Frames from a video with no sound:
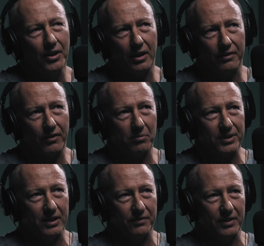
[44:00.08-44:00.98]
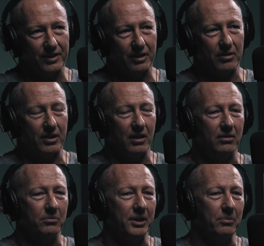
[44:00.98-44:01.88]
95% of your
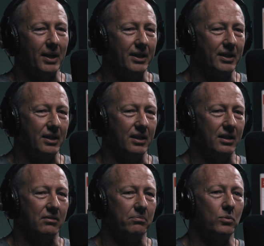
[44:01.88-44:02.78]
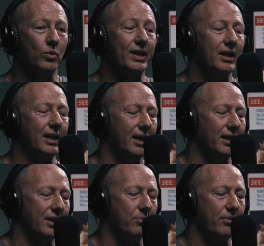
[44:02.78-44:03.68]
serotonin being made in your gut, but we take
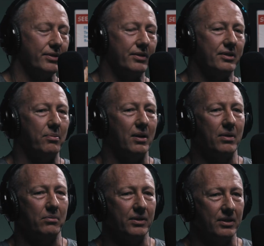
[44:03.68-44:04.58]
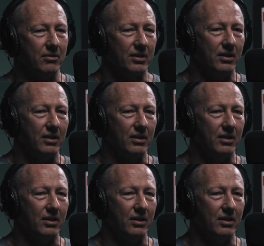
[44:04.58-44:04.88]
antidepressants to pump up your serotonin.